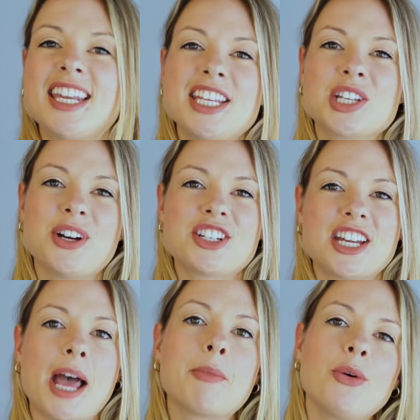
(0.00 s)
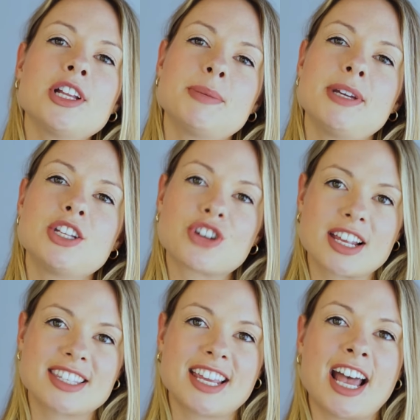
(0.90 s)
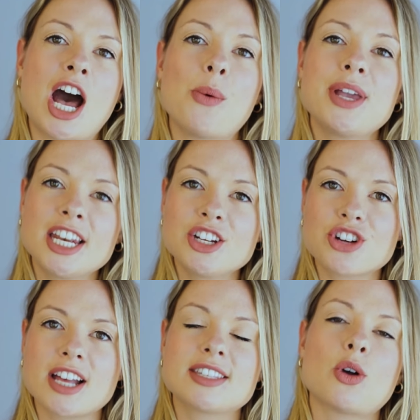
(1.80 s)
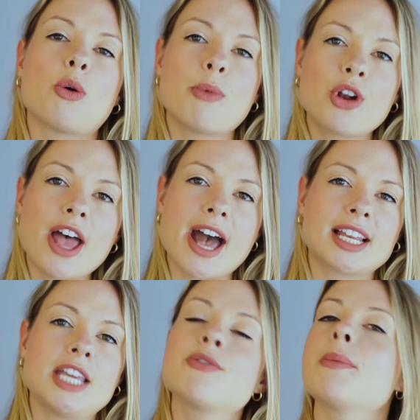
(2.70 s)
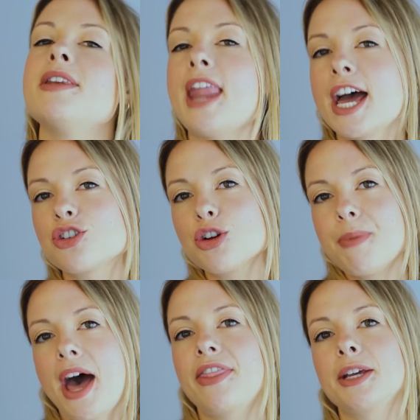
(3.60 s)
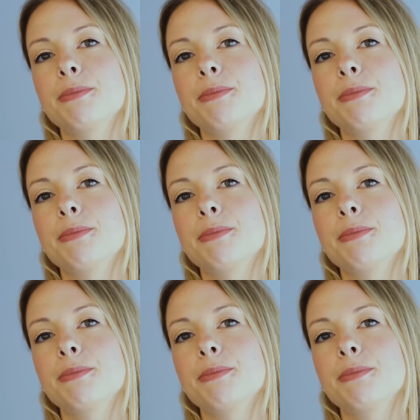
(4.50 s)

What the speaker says: today's question, I'm going to be addressing how we can address hormonal acne from a naturopathic